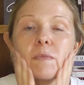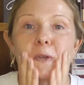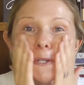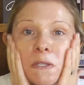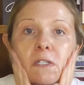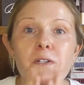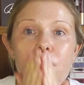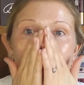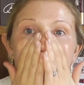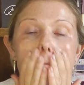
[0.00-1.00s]
So this has
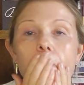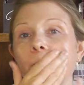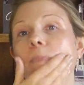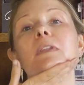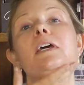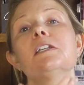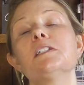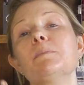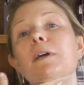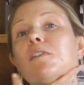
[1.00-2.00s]
got
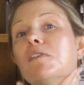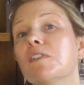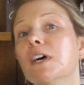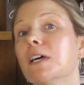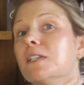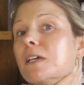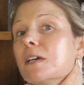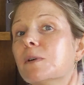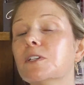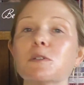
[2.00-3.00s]
SPF
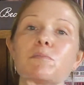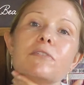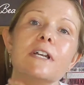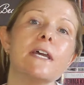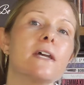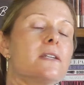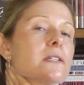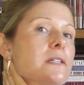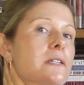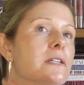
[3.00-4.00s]
30, which is brilliant
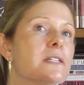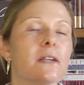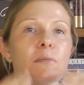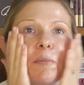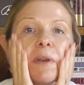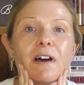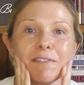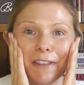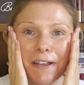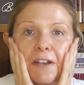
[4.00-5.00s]
because, as I said, we've been
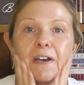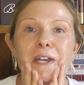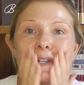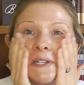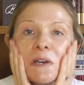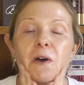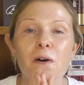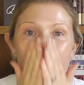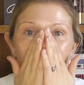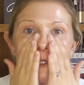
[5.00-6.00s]
having that nice
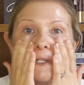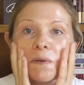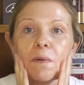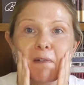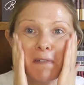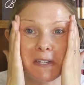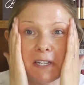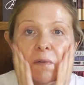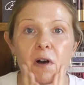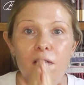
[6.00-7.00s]
hotter weather.
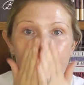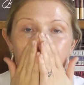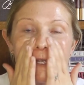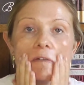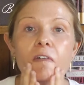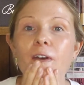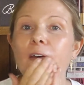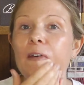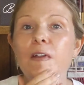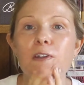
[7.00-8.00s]
So after you've
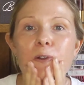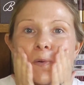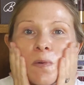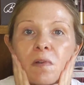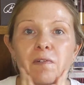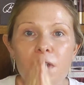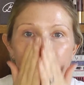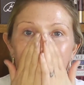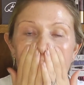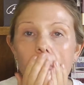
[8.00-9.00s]
done all of
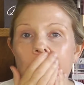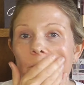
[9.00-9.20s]
your